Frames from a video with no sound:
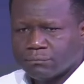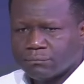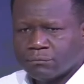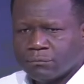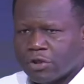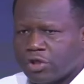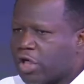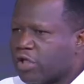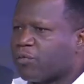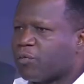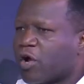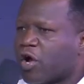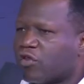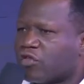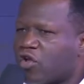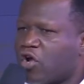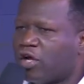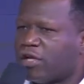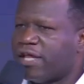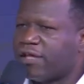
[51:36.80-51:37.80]
Just because
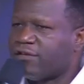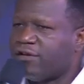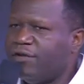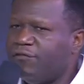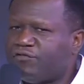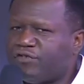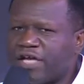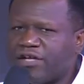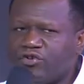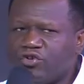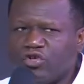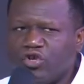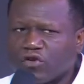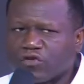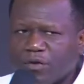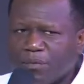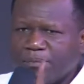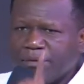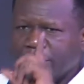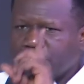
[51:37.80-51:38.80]
God has lifted you
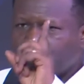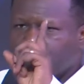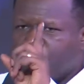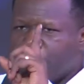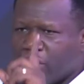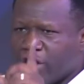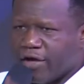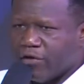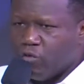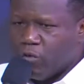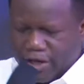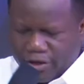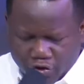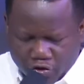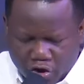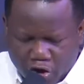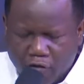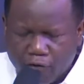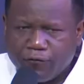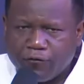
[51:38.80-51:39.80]
doesn't mean you forget where you
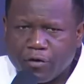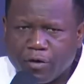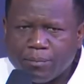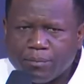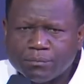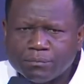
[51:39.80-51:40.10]
come from.